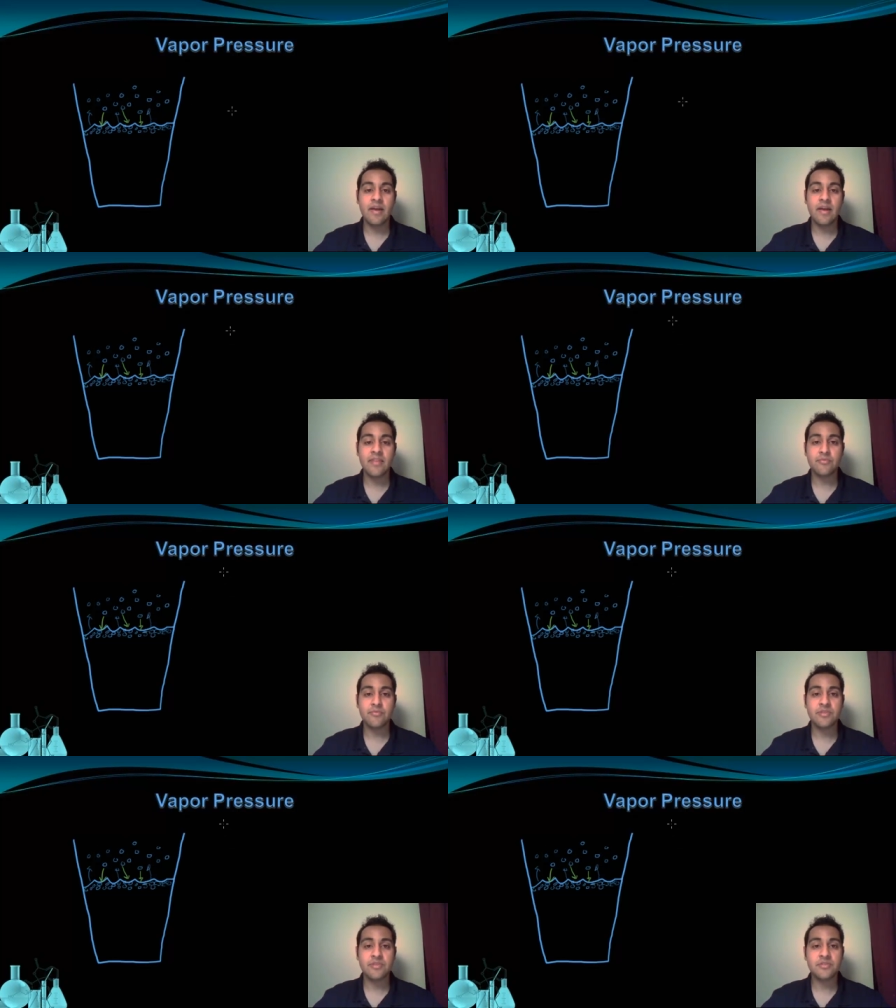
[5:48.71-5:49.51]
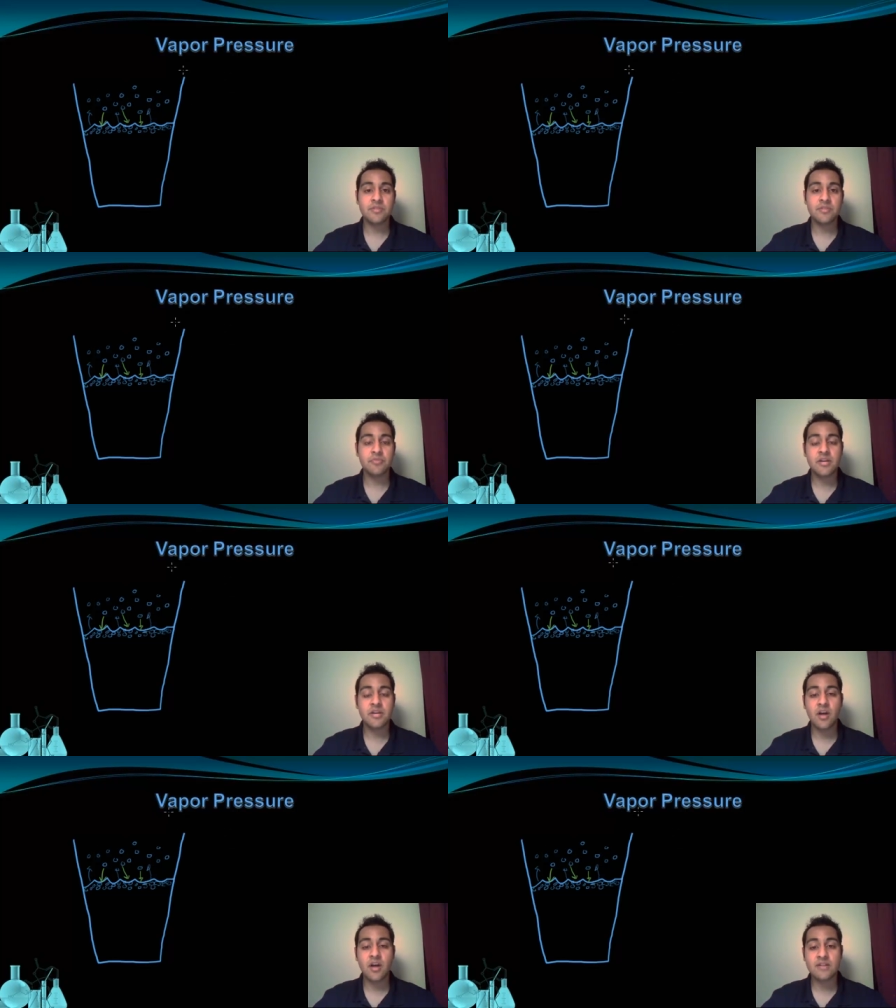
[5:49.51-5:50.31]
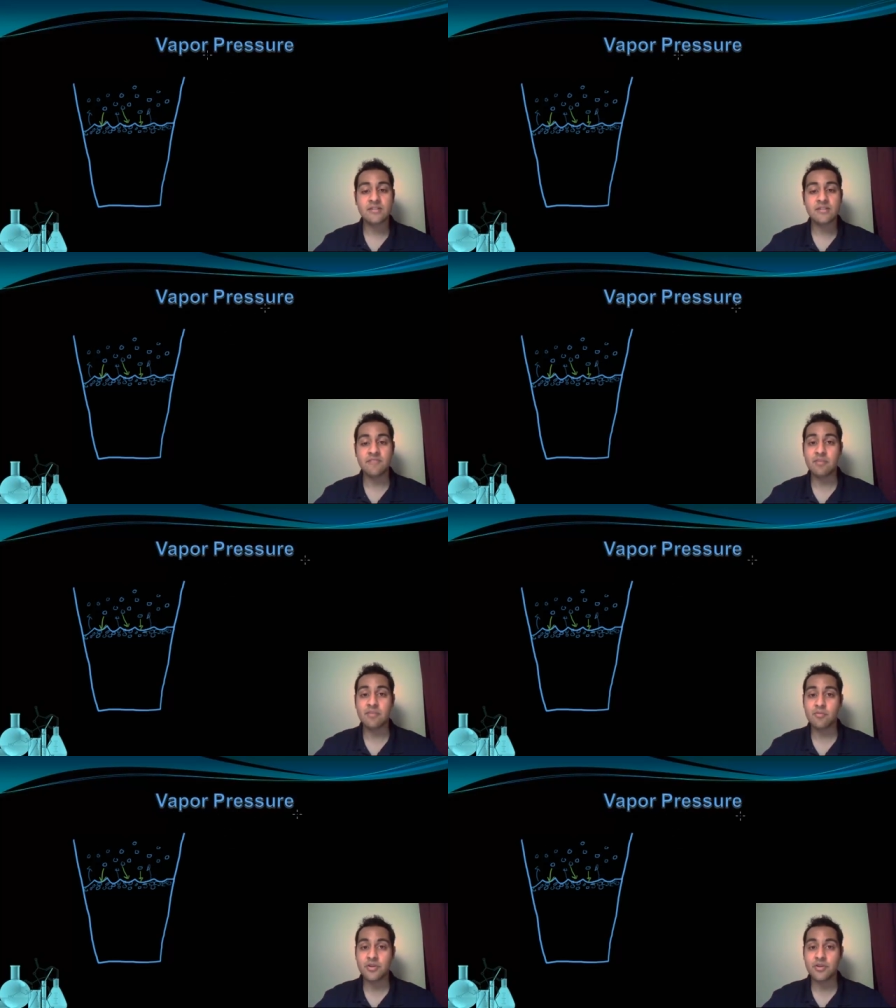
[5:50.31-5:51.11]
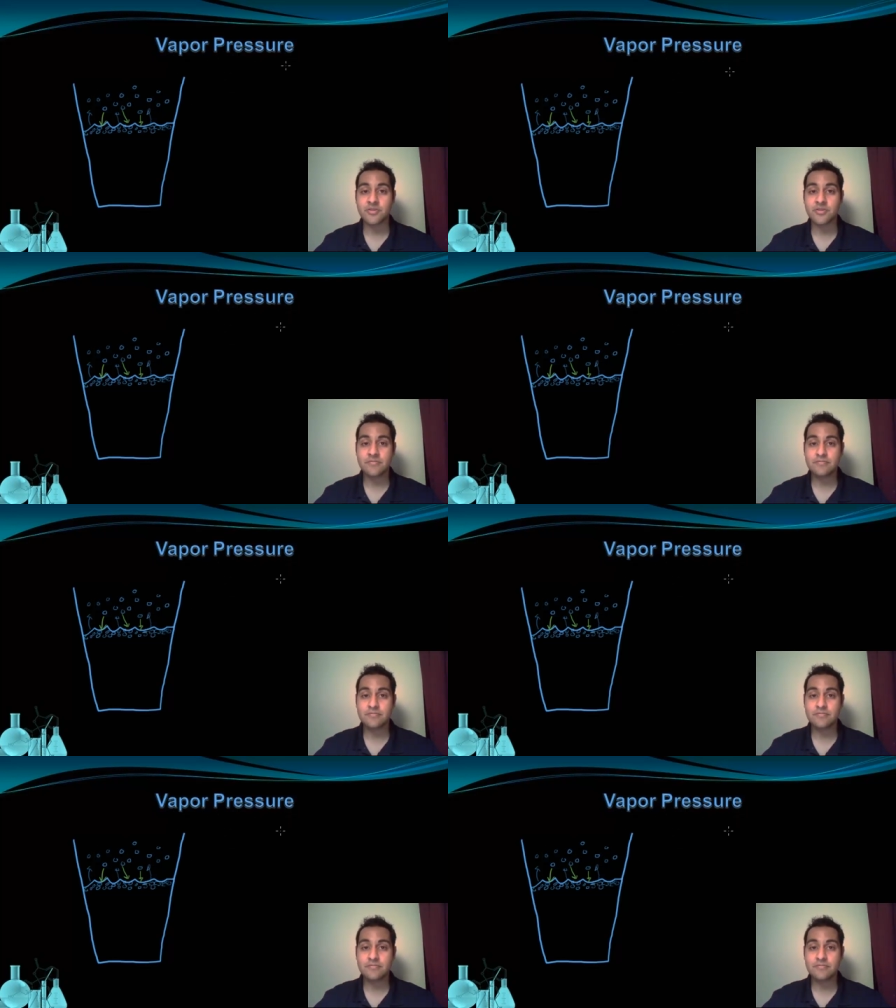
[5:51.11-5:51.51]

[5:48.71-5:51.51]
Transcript: and that results in a pretty constant vapor pressure.